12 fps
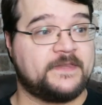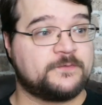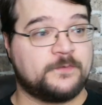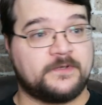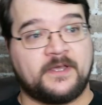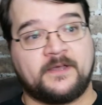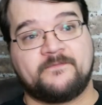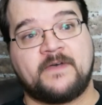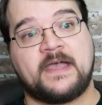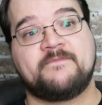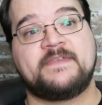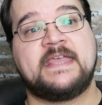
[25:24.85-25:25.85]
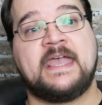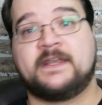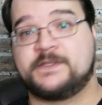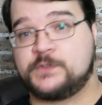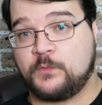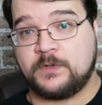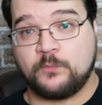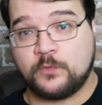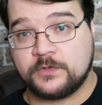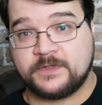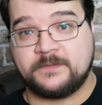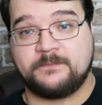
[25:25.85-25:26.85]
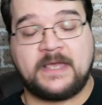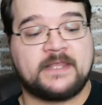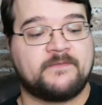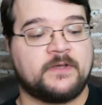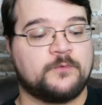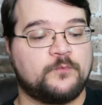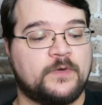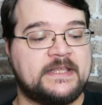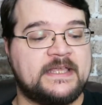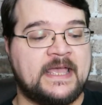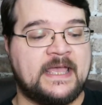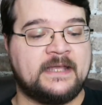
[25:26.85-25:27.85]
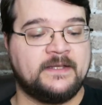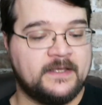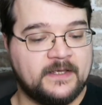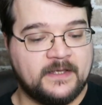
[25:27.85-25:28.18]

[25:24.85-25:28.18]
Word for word: That's what 5e had. It's one more than Pathfinder 1e had.